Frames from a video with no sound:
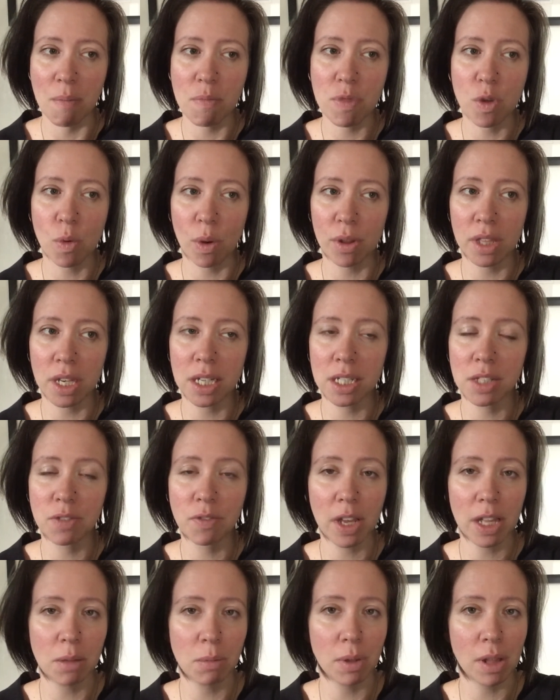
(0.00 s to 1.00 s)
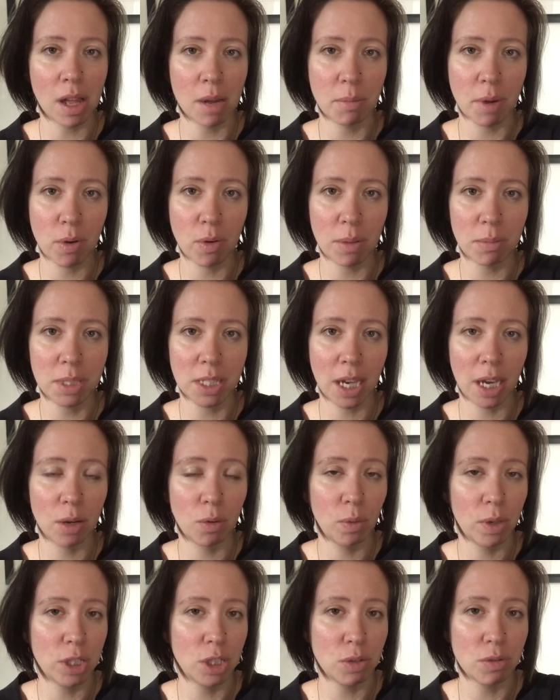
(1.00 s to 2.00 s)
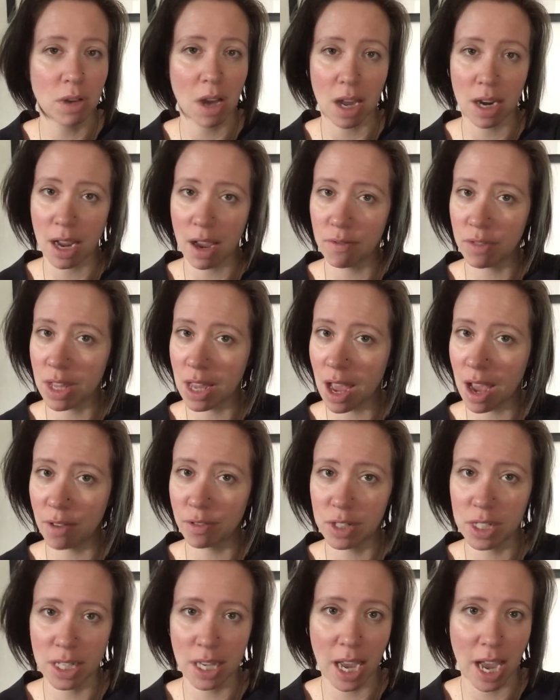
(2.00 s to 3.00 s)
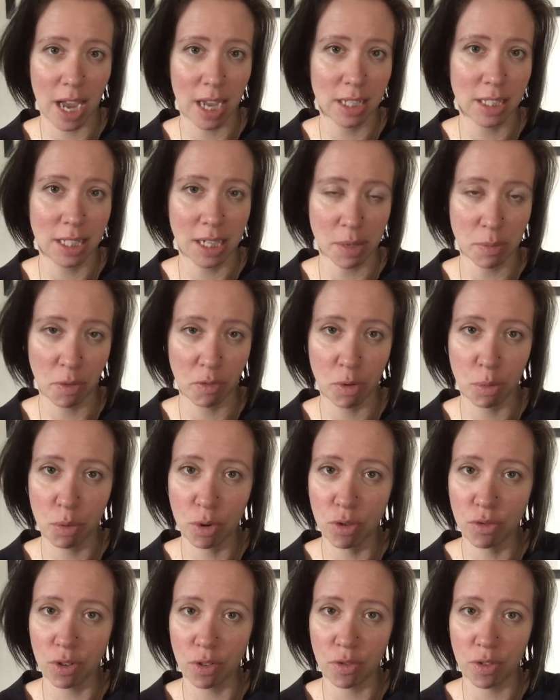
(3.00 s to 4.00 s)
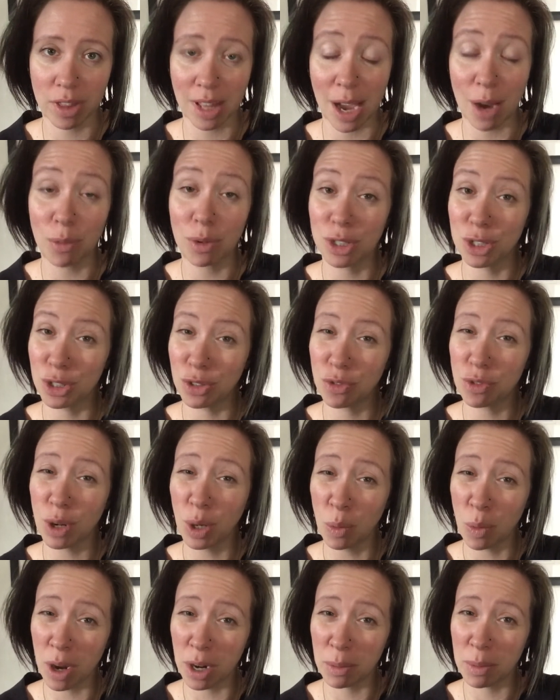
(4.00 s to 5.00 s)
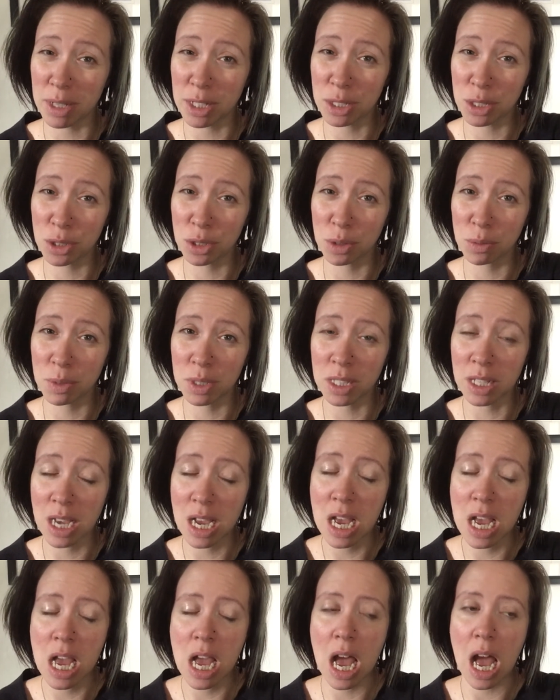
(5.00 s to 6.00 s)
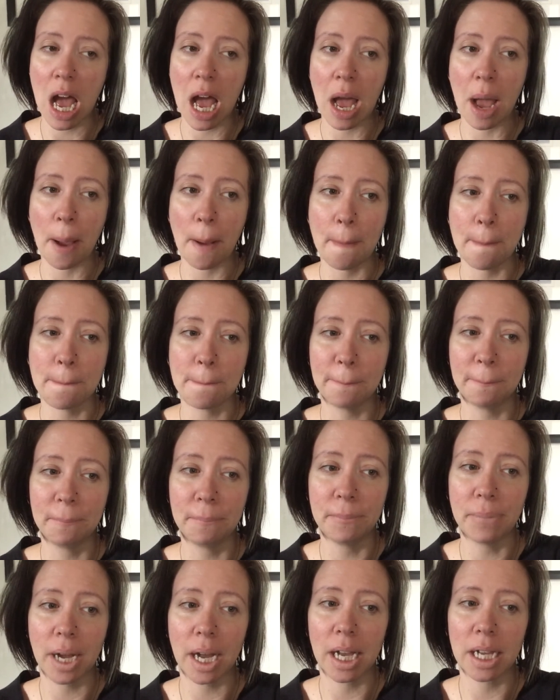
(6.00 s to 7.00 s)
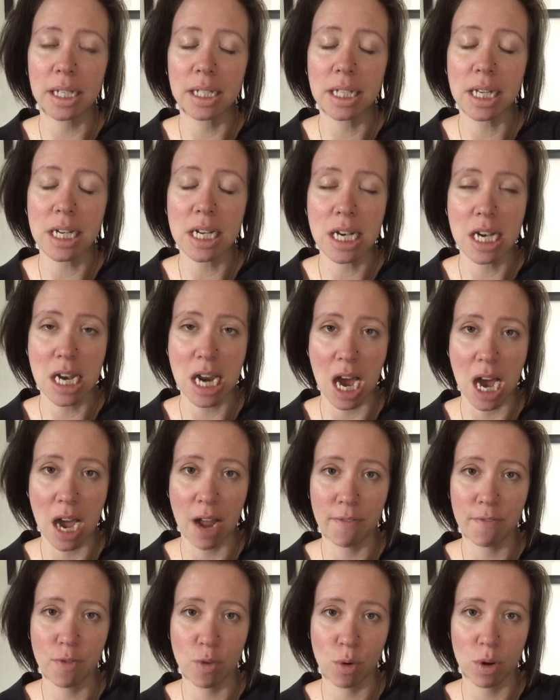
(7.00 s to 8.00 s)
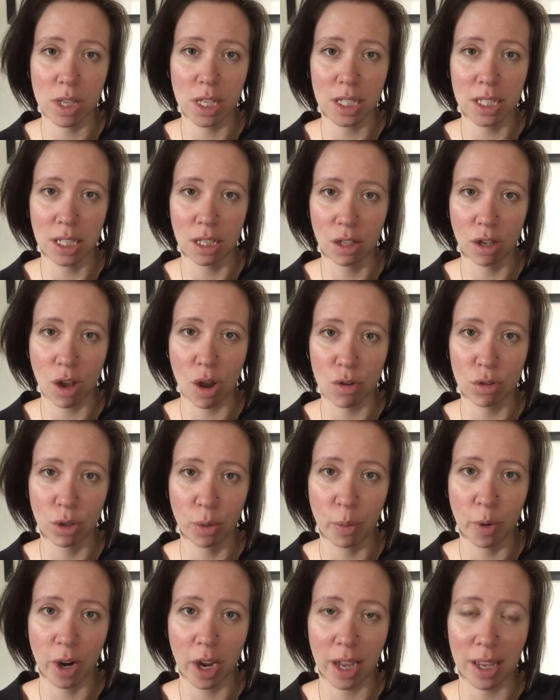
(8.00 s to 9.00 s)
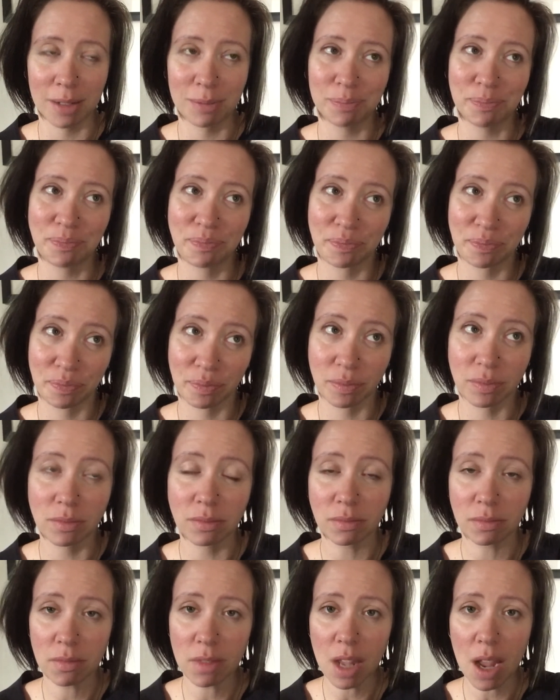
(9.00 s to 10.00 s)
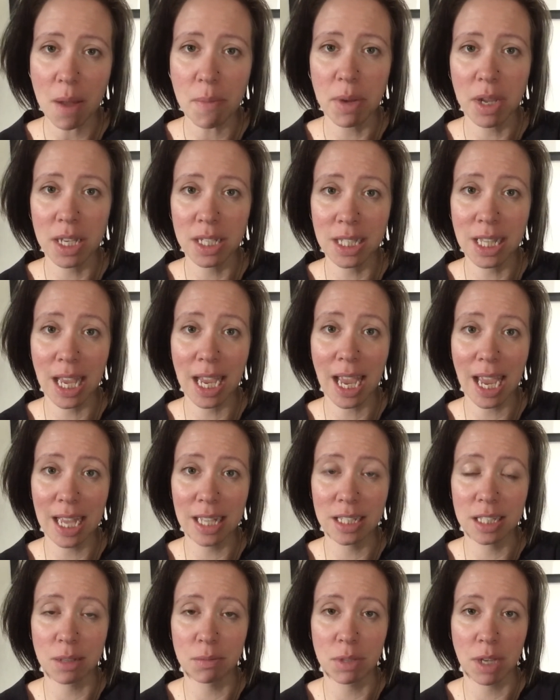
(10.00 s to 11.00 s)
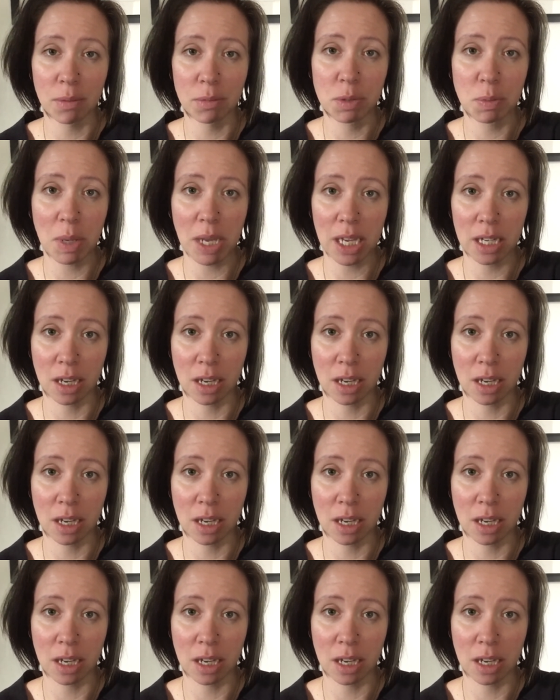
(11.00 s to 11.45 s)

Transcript: The one that is available on my website, we do not have the FDA stamp of approval for that. We do for our water-based lubes, but not for the silicone lubricant, because they can sometimes be